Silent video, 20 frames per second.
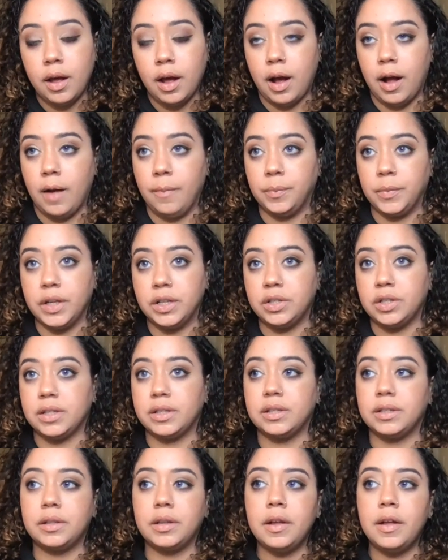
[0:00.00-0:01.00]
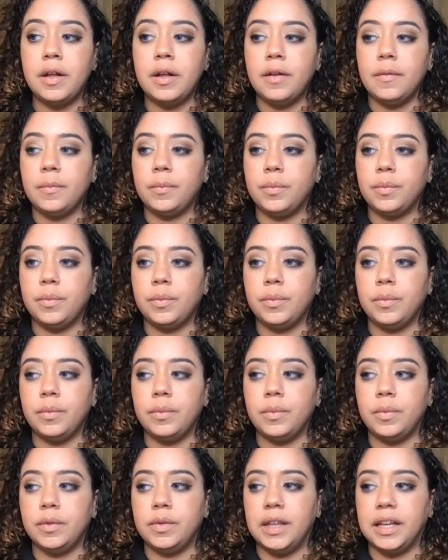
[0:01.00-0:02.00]
It's just
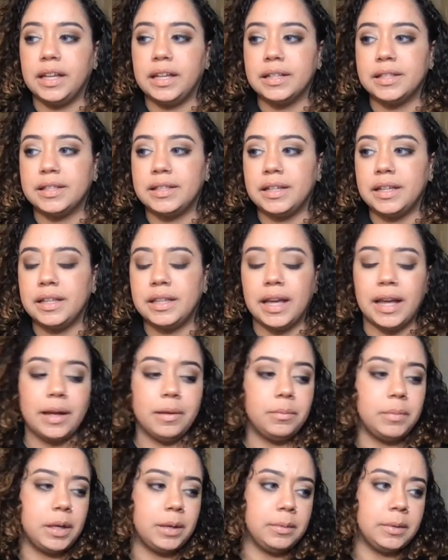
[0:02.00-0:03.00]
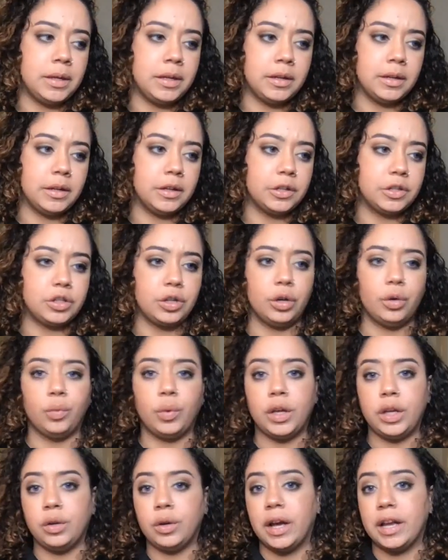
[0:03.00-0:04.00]
they can see that maybe a certain
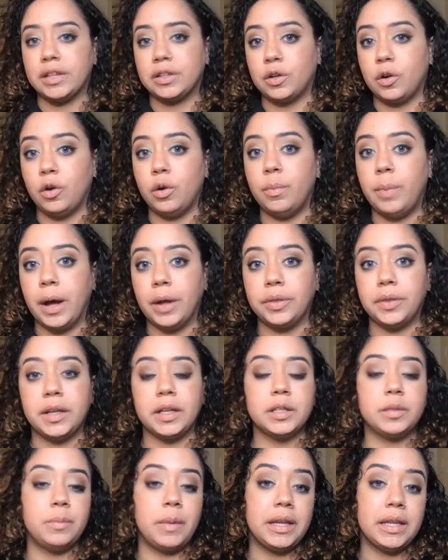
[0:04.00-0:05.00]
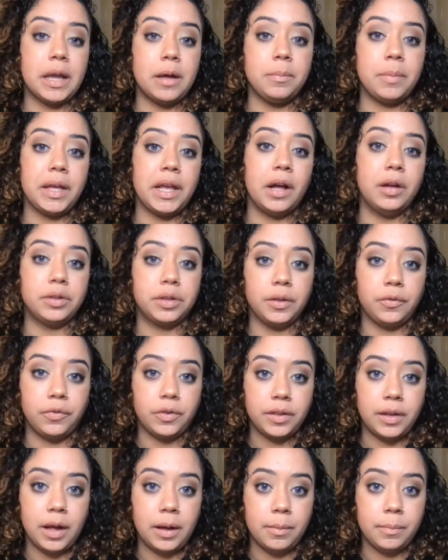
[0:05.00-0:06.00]
way you guys go about things may not be healthy
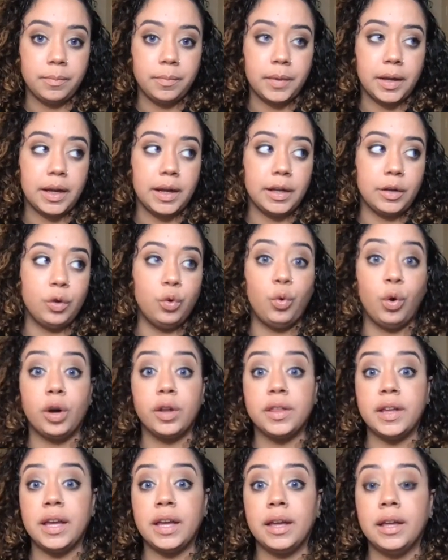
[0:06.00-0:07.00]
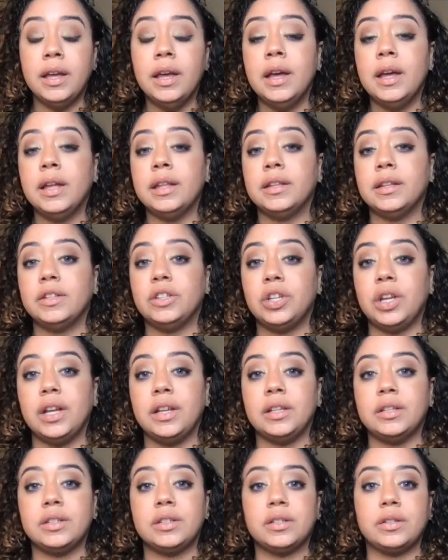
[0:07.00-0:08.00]
for them. And who are they to
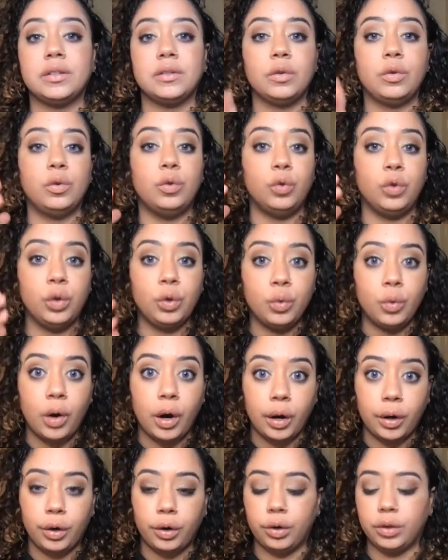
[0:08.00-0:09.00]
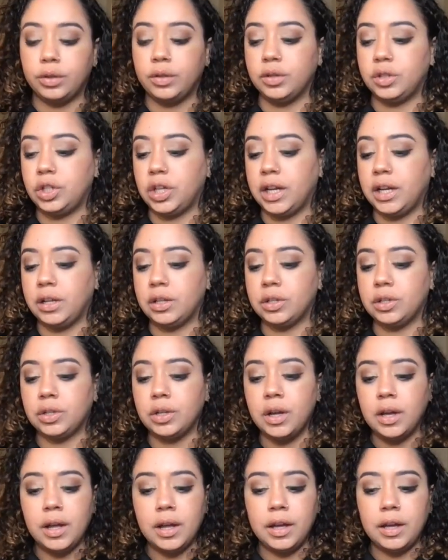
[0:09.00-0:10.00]
change who you are or to change,
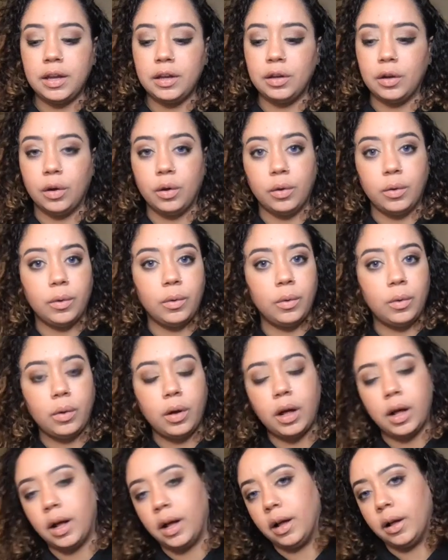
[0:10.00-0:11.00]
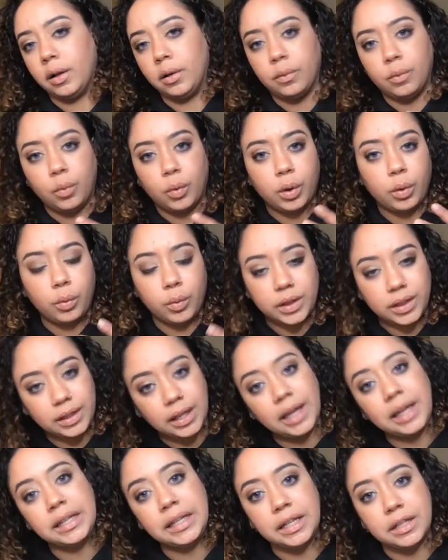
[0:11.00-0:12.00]
you know, what
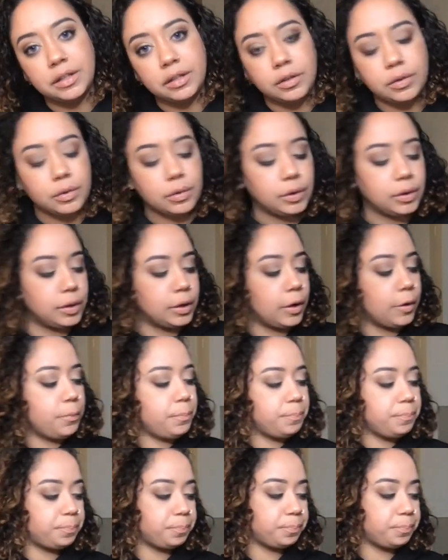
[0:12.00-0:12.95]
they need to do, you know?